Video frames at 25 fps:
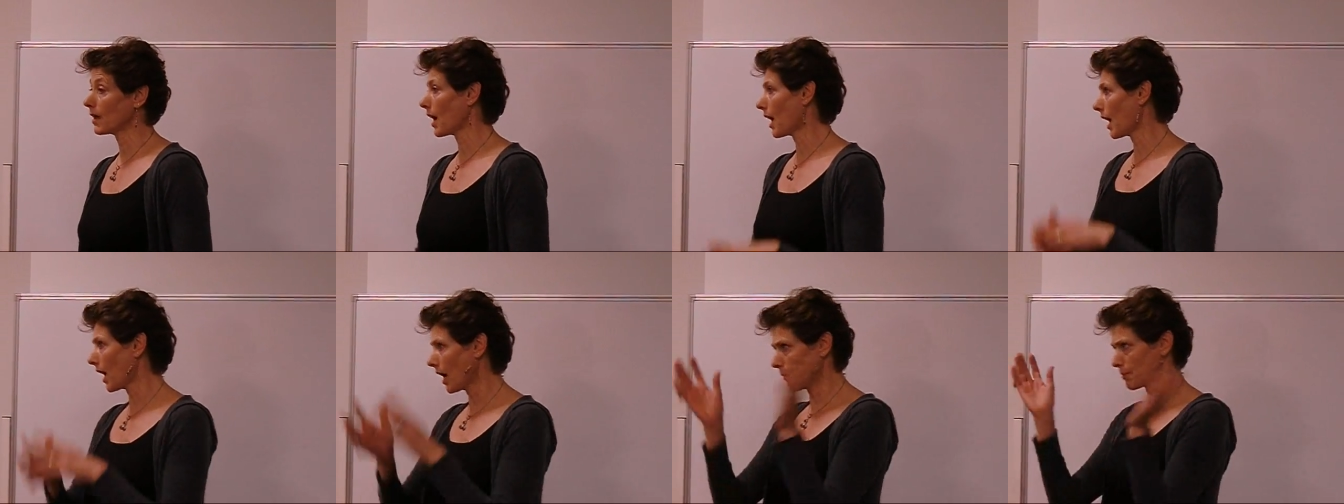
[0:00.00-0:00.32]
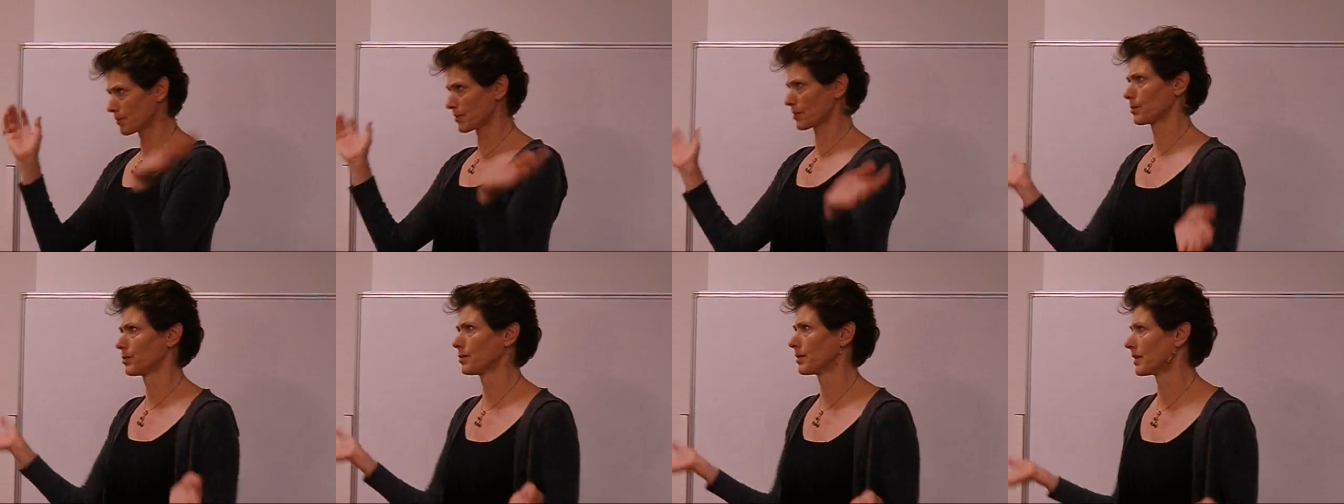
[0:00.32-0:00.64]

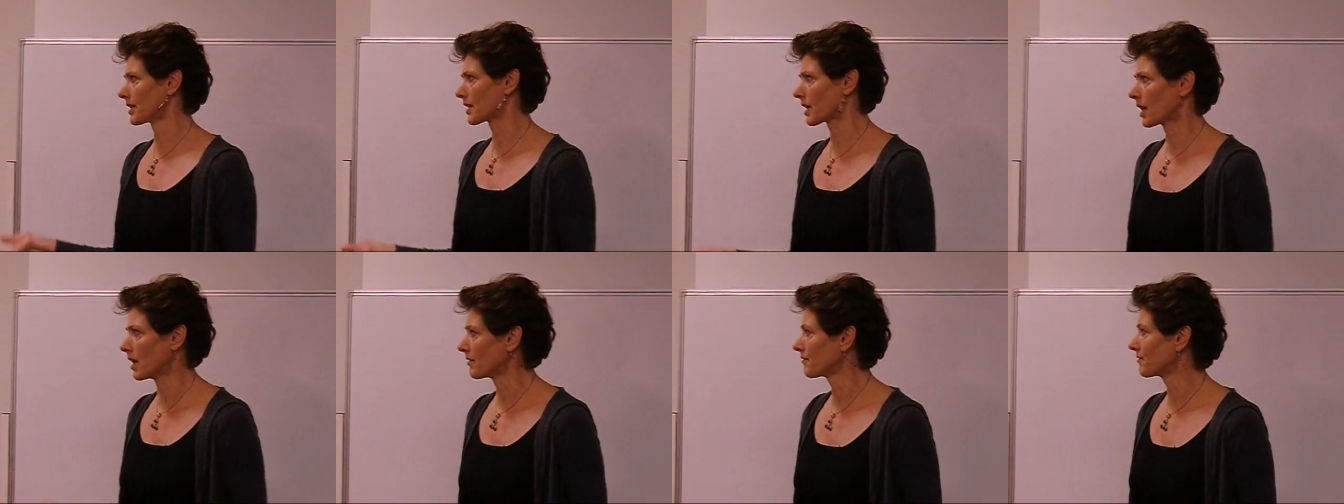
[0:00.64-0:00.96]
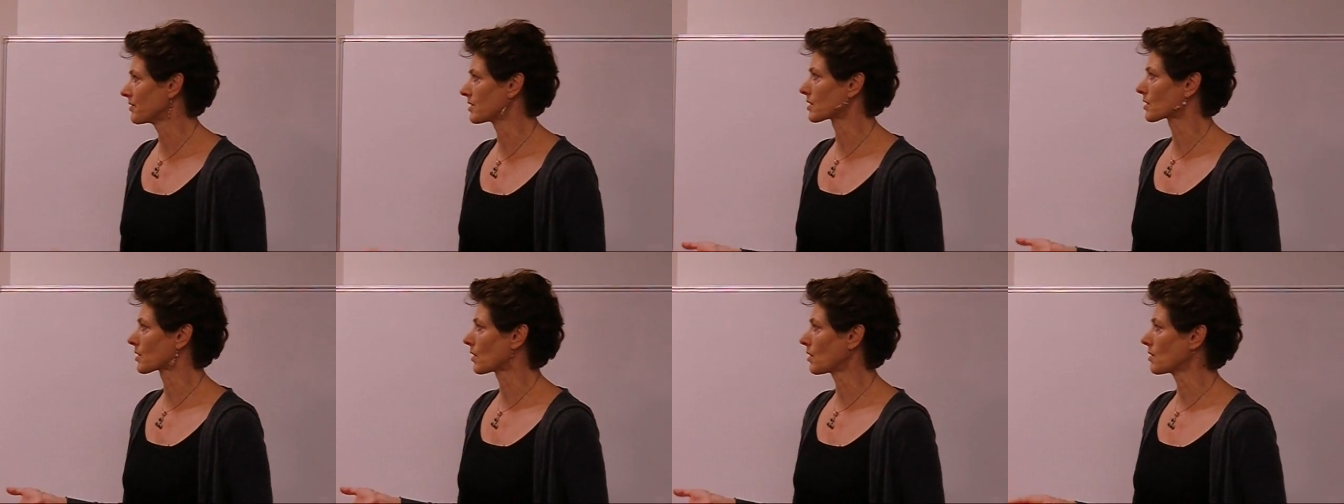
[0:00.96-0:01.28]
Absolutely
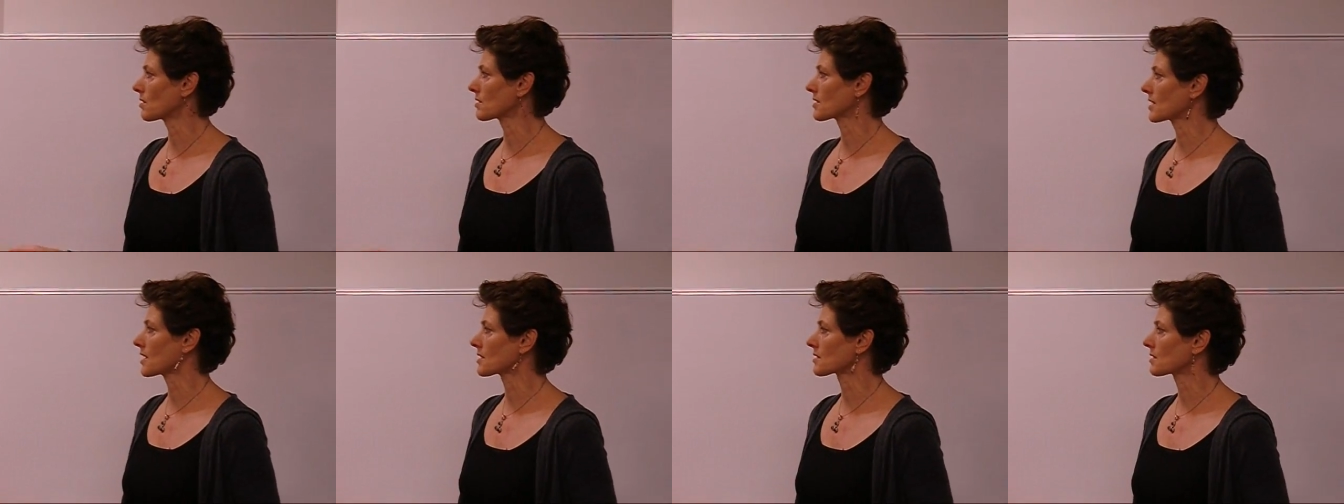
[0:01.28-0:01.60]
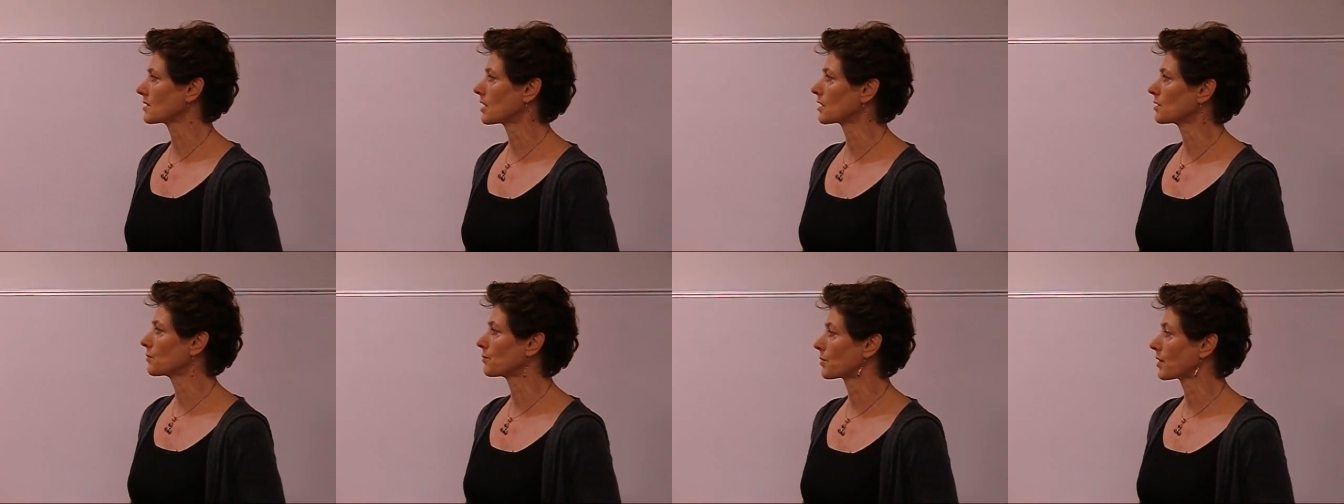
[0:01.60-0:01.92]
conference calls, that's
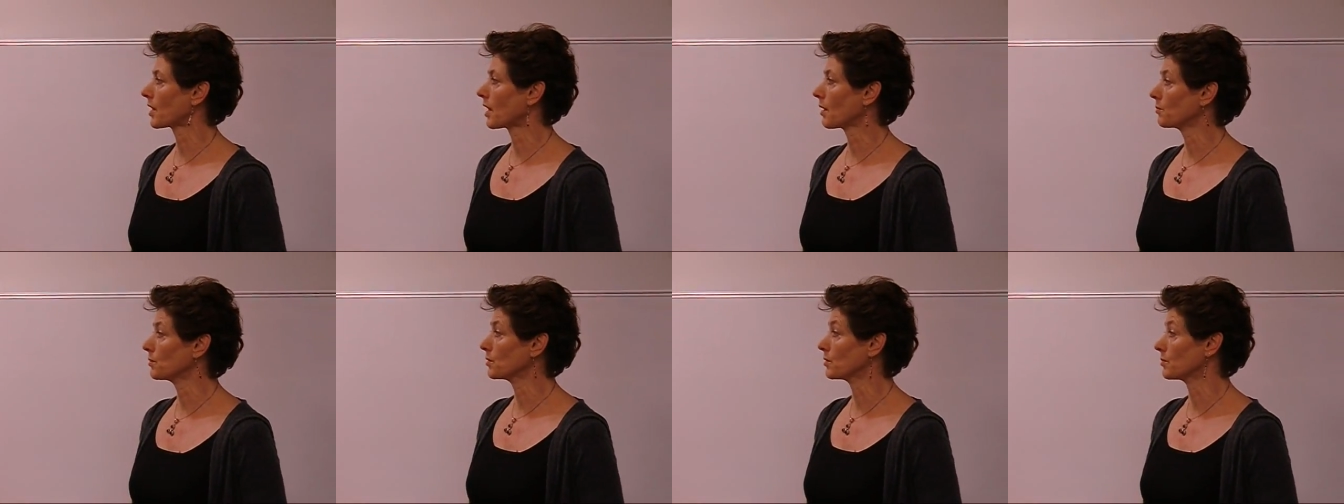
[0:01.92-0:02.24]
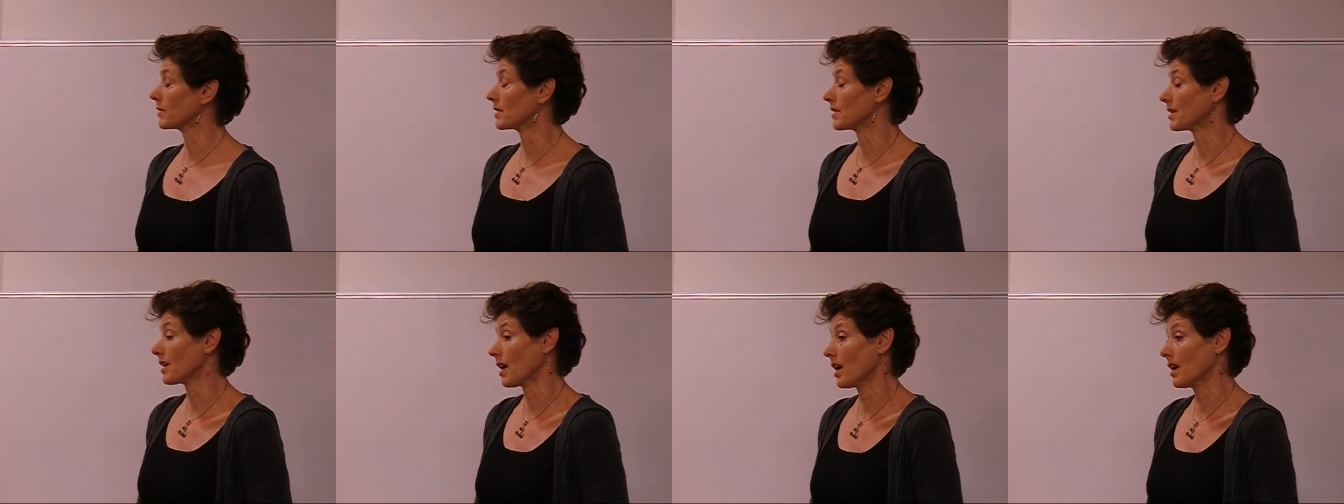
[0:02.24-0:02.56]
not a problem,